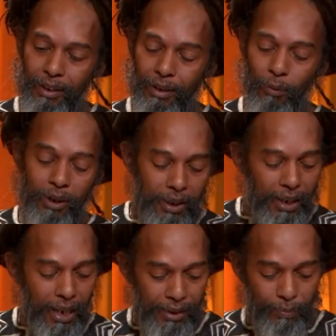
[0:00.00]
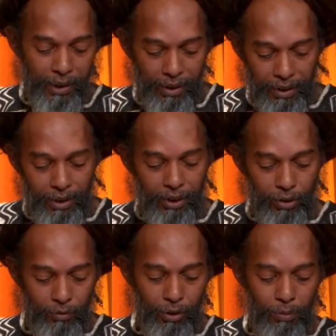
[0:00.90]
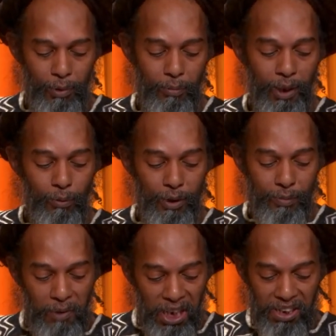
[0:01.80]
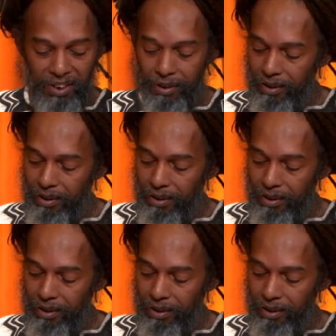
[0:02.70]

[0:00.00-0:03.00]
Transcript: one key aspect of the nature of a human being, which makes